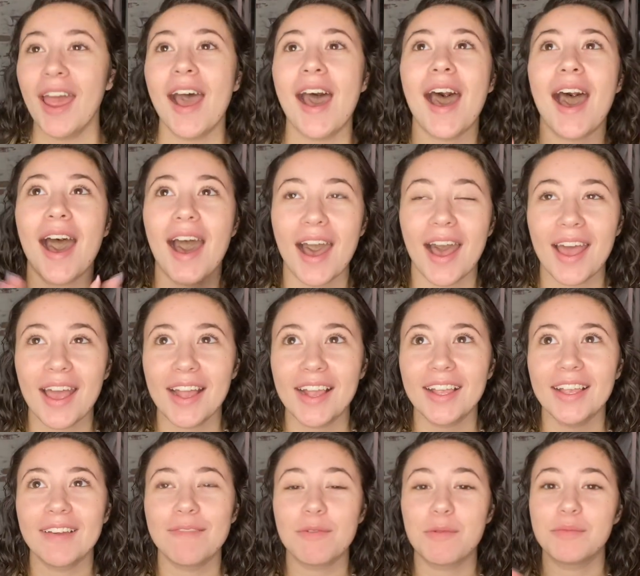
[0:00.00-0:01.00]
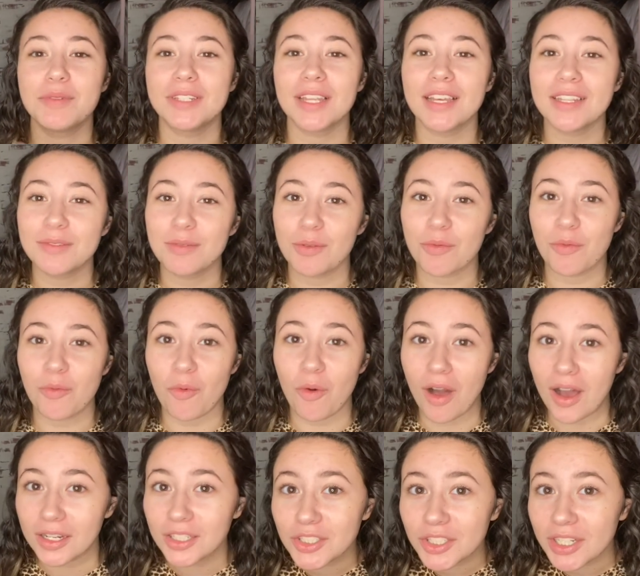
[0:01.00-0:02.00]
I am obsessed with
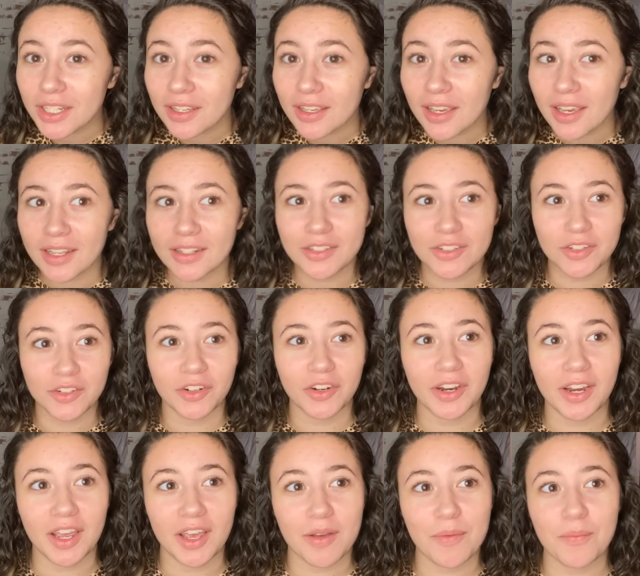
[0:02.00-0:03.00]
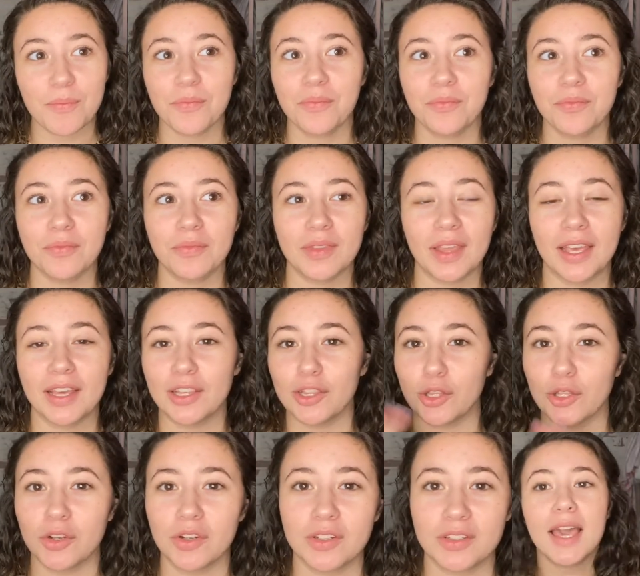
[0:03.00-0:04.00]
watching Instagram like
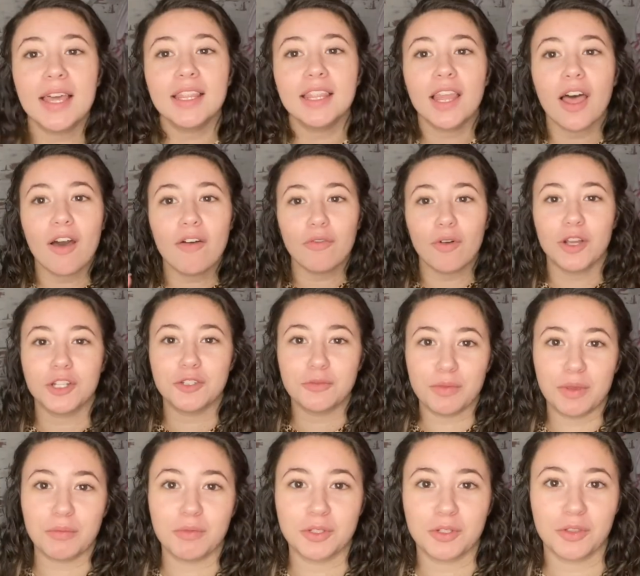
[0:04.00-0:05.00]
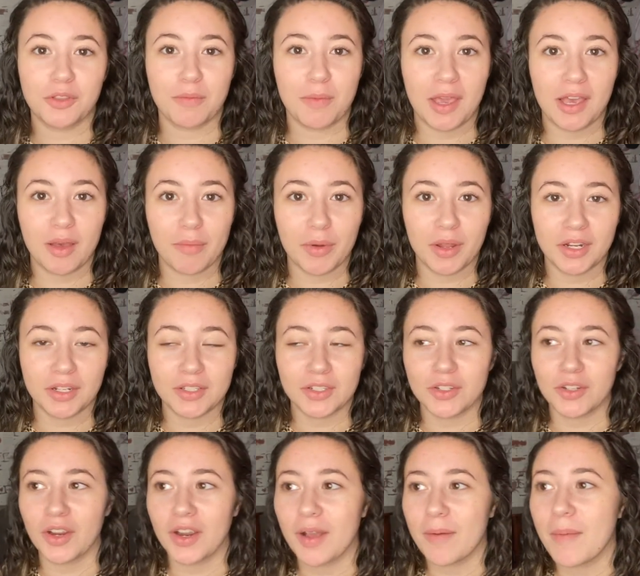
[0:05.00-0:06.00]
looks. I love watching people do their makeup on
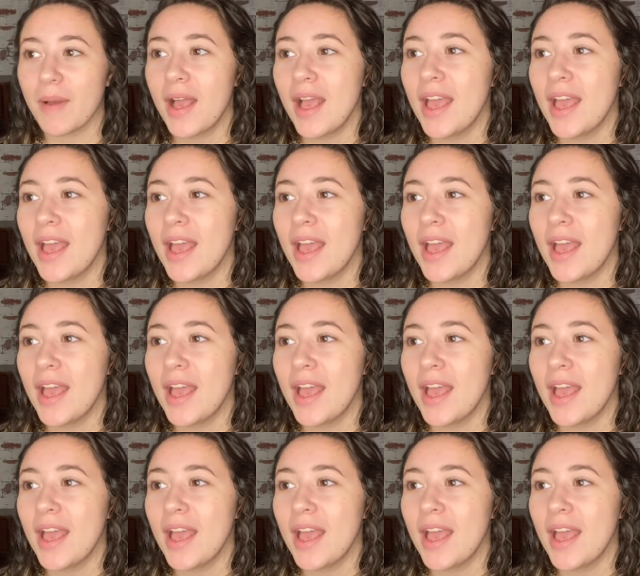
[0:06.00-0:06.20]
Instagram.